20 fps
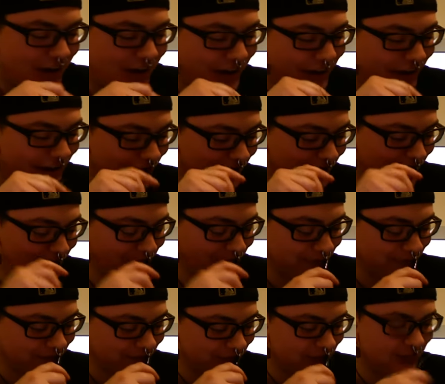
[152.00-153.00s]
um,
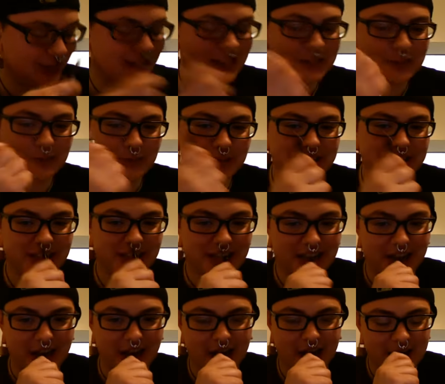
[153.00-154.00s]
so that's one
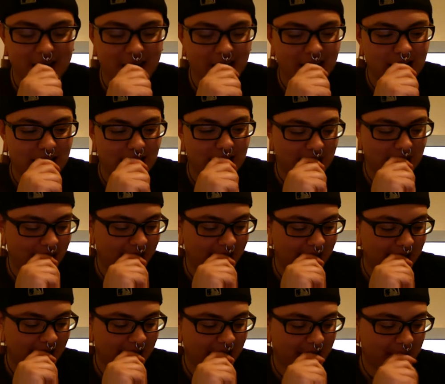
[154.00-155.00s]
thing.
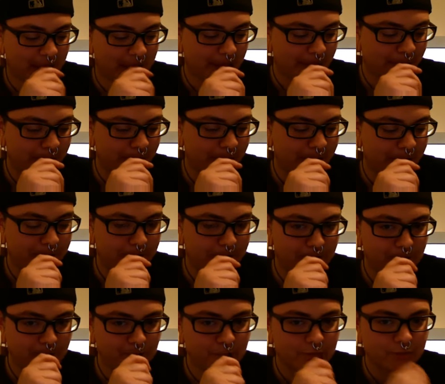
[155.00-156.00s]
Um,
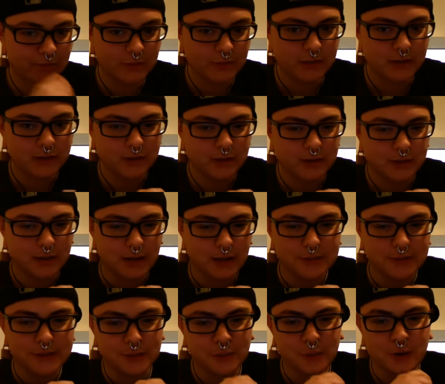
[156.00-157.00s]
I'm
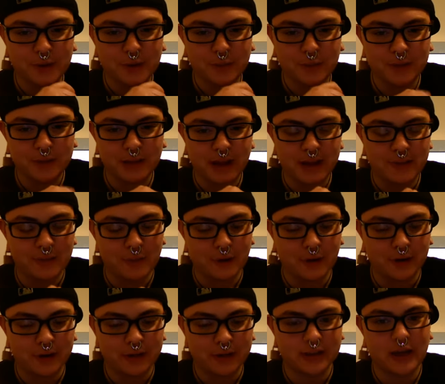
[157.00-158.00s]
still working with Liam
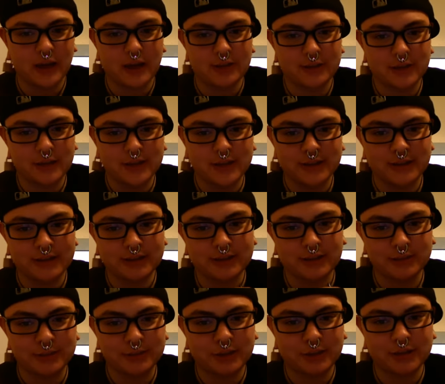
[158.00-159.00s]
Martin. I, I did.
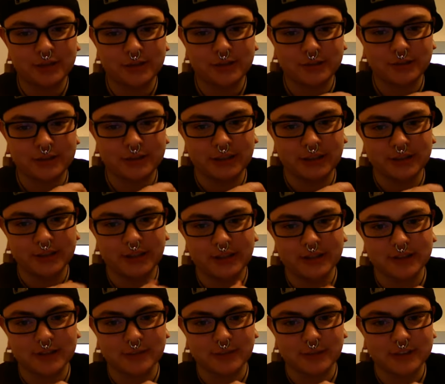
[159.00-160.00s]
I'm starting to do T
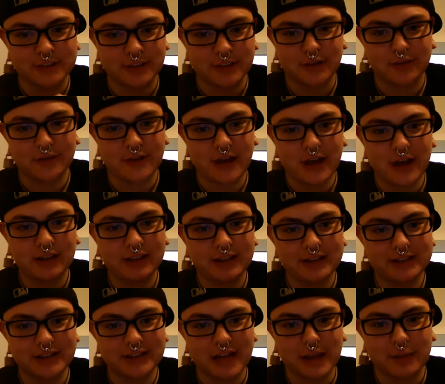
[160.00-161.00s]
injections myself. I like
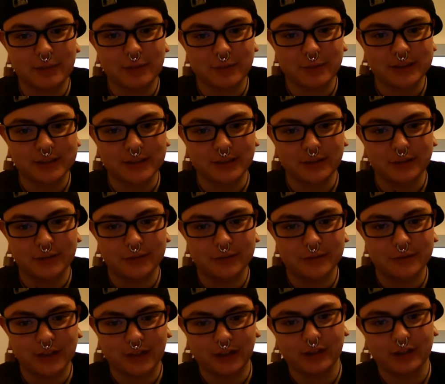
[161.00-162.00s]
stabbing myself
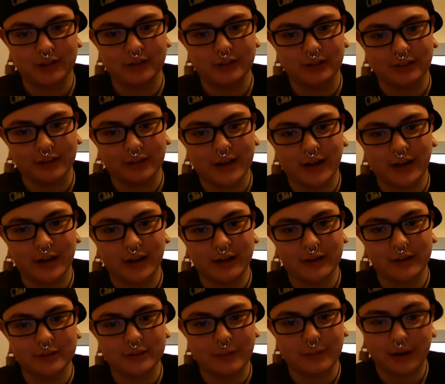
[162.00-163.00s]
in the leg,
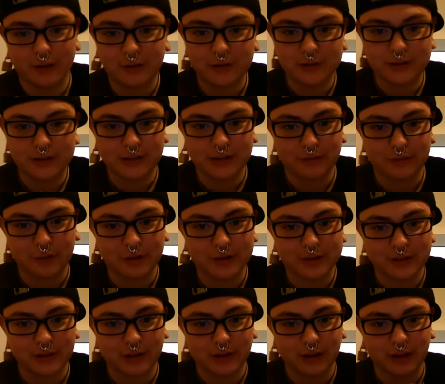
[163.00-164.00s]
my own self
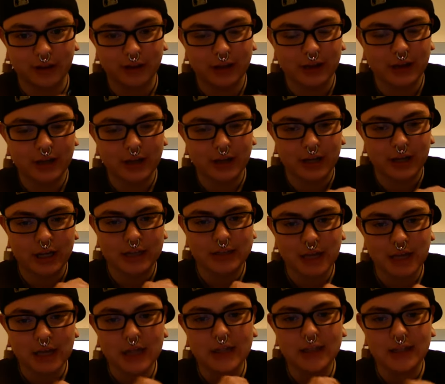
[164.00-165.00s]
personally. It's
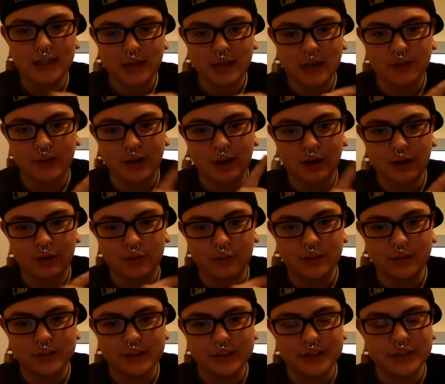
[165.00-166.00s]
kind of like I have a heroin
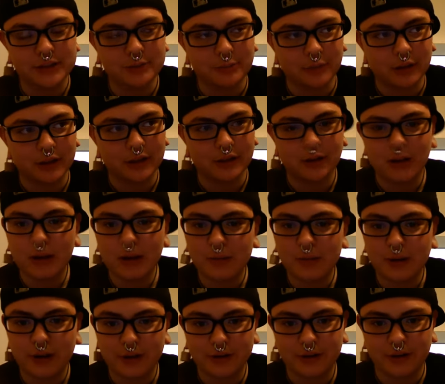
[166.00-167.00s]
addiction, but a lot
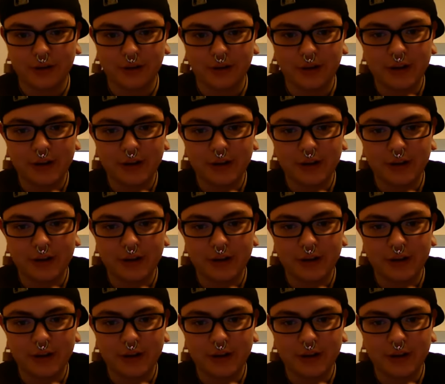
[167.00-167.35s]
healthier.